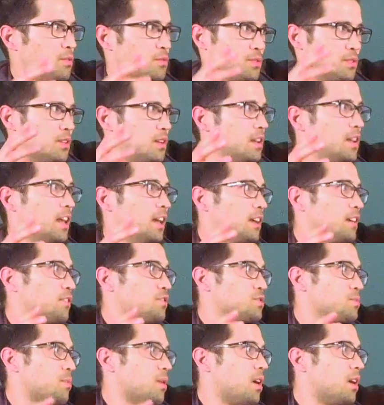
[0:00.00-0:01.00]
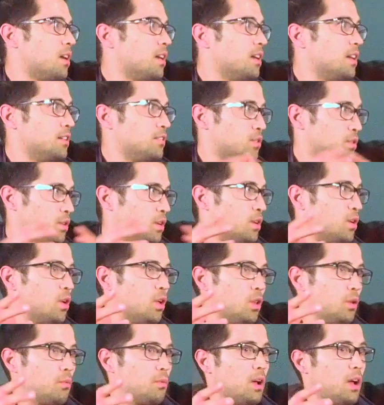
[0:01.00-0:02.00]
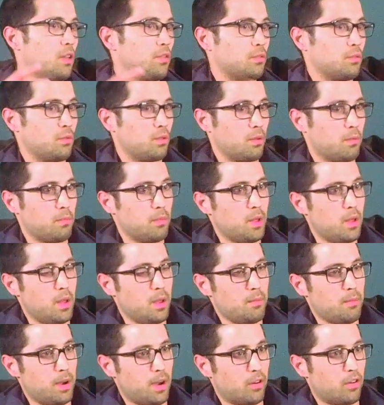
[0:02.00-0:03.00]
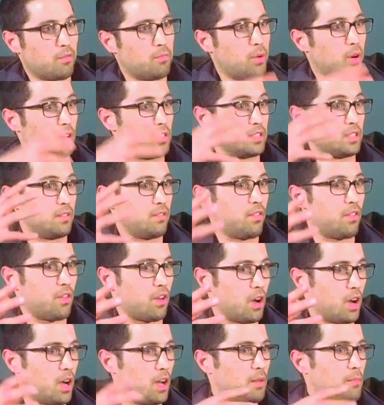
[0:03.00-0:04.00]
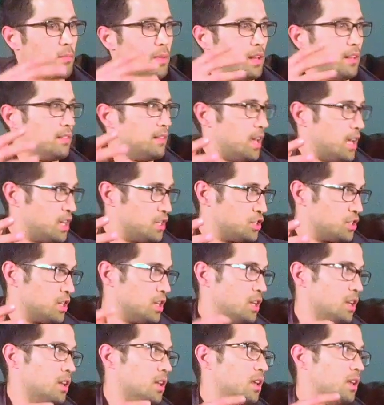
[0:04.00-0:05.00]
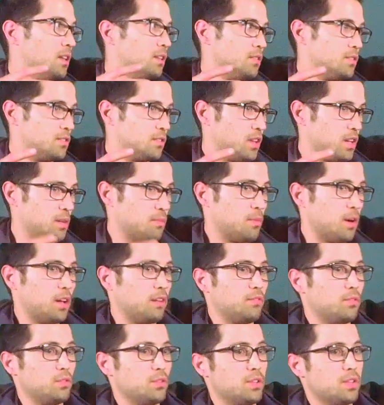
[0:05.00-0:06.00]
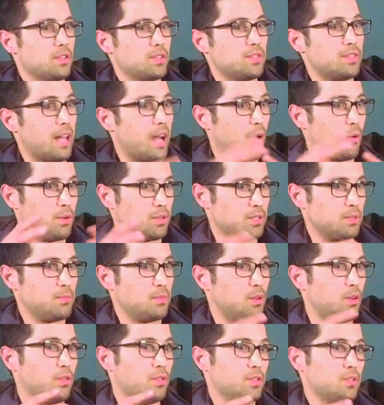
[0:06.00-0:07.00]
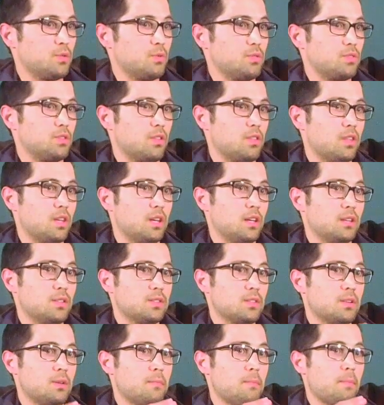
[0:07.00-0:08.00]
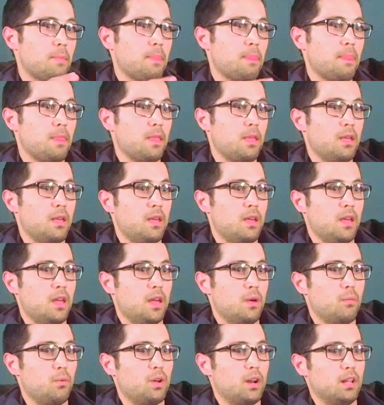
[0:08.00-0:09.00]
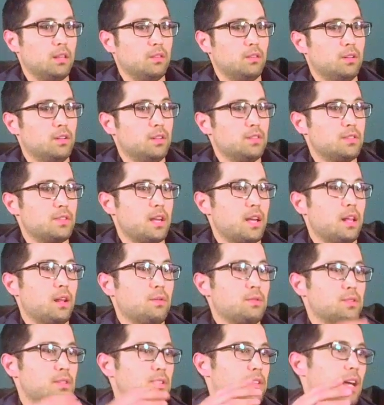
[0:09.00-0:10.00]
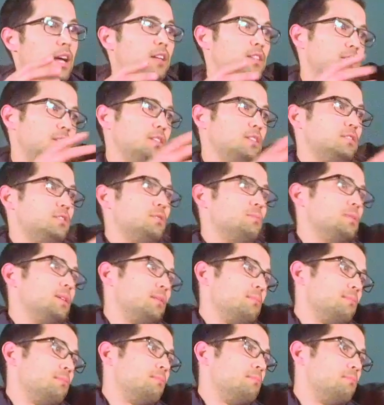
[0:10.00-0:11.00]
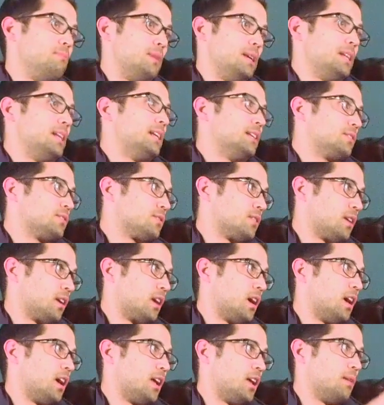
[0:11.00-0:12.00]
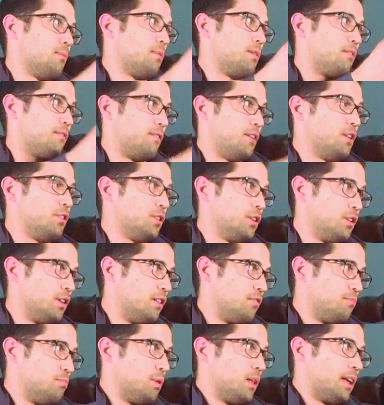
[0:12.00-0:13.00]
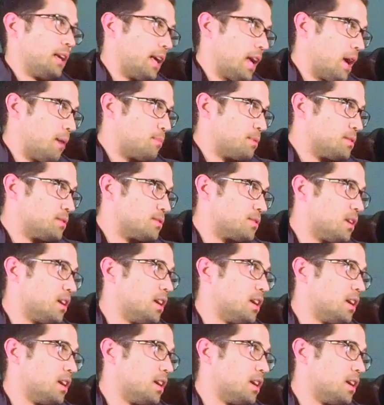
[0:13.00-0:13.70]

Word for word: It was in a negative spot. And I mm-hmm. turned it all around through the power of positive thought, meditation, and studying mindfulness, Taoism, and all these sorts of things. And what I learned is that I was attaching to too many meanings. Like, I am a failure if blank happens.